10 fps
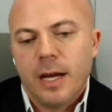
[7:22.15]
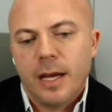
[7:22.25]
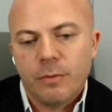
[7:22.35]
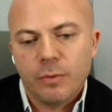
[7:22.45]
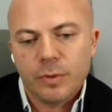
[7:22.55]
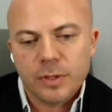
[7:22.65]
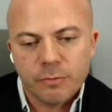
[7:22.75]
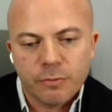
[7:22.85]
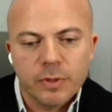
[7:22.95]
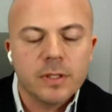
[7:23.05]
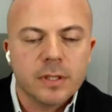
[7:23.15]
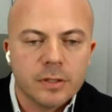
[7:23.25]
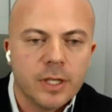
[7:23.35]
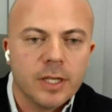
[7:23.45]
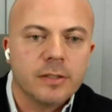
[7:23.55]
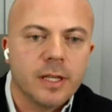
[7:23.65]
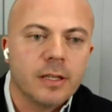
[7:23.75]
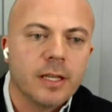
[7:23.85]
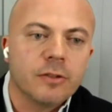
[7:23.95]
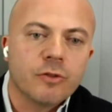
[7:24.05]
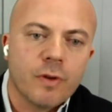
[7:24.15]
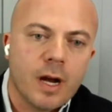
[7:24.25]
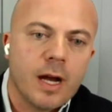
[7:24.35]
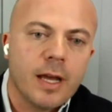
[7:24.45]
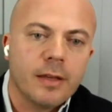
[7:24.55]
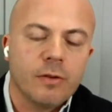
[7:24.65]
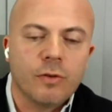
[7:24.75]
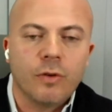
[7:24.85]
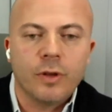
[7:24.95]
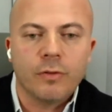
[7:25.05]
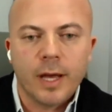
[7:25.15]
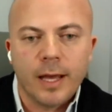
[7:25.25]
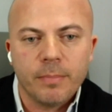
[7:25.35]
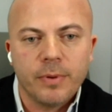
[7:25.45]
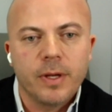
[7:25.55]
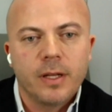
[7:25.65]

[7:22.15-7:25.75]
I would really suggest they can try or call your rep